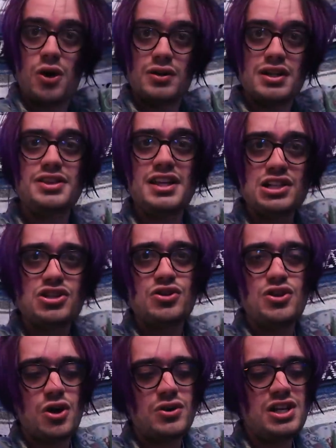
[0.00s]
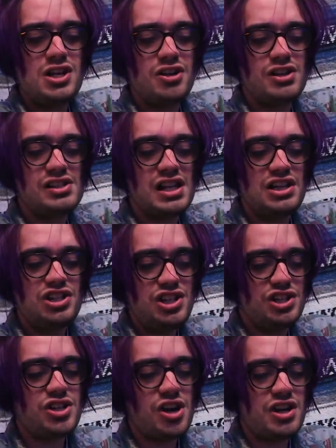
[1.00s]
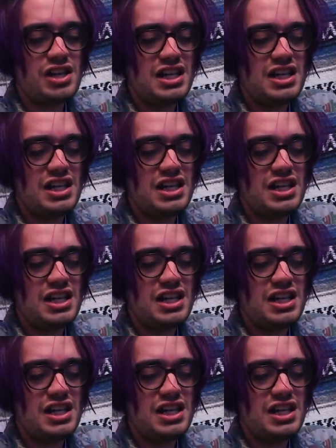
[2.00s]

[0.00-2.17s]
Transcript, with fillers: only thing to note here is that she starred